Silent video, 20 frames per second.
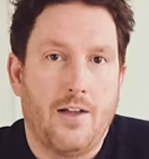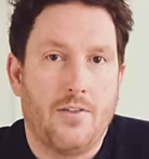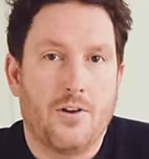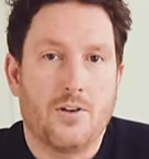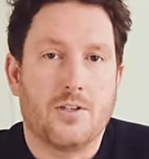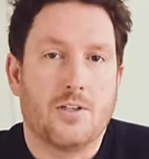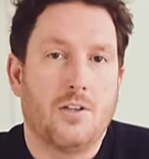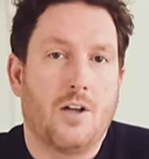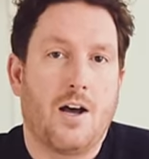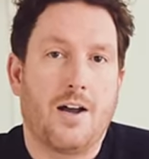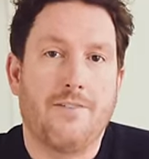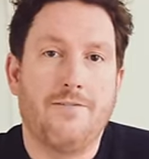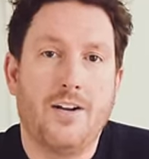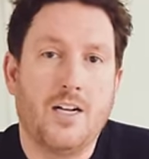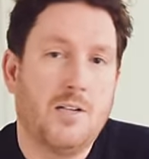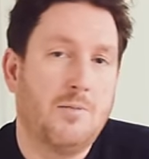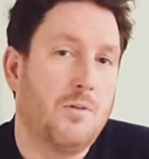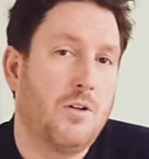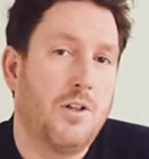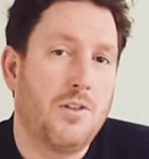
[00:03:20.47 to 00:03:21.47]
And there's a lot
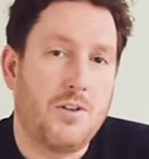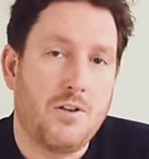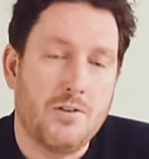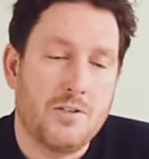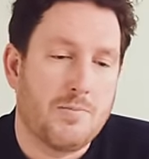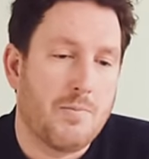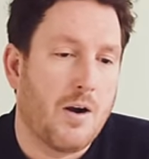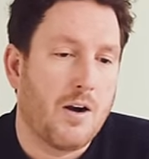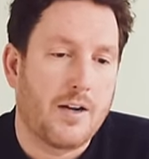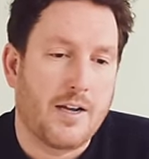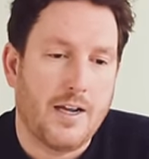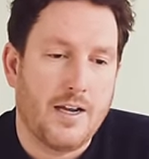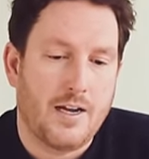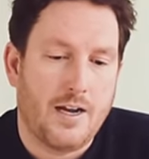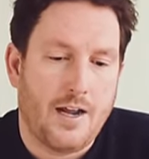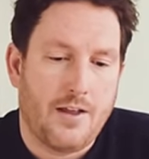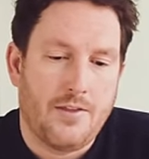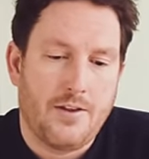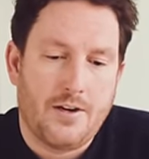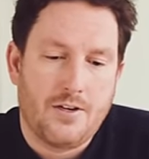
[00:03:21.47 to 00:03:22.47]
available on the used
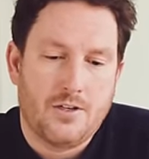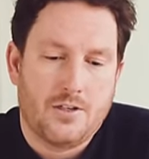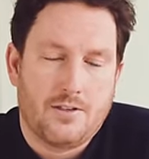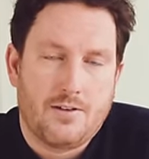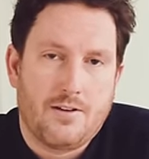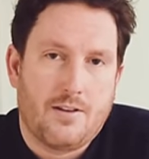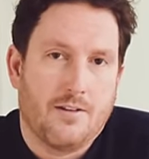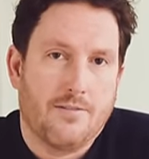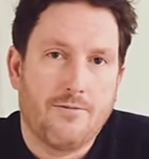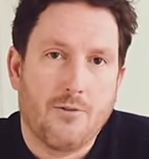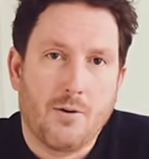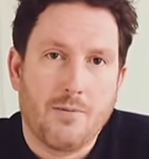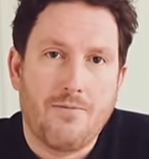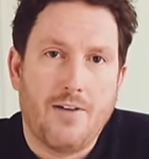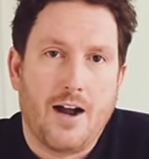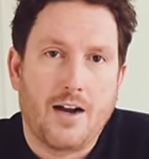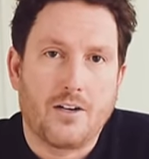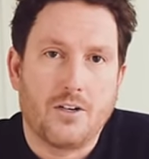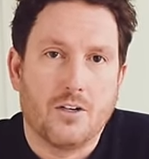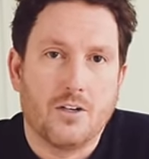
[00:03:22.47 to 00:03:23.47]
market, and they just, the form
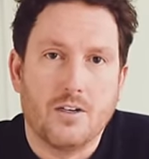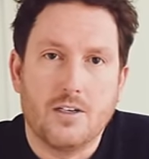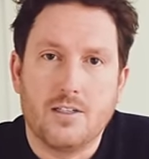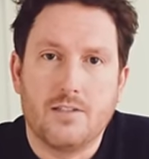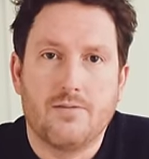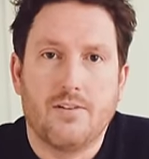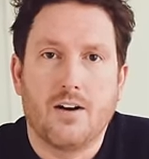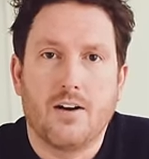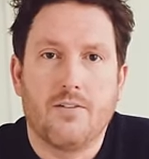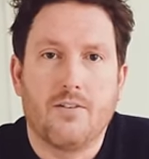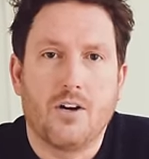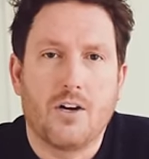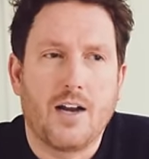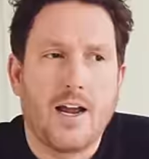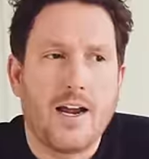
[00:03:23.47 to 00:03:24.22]
factor is very, very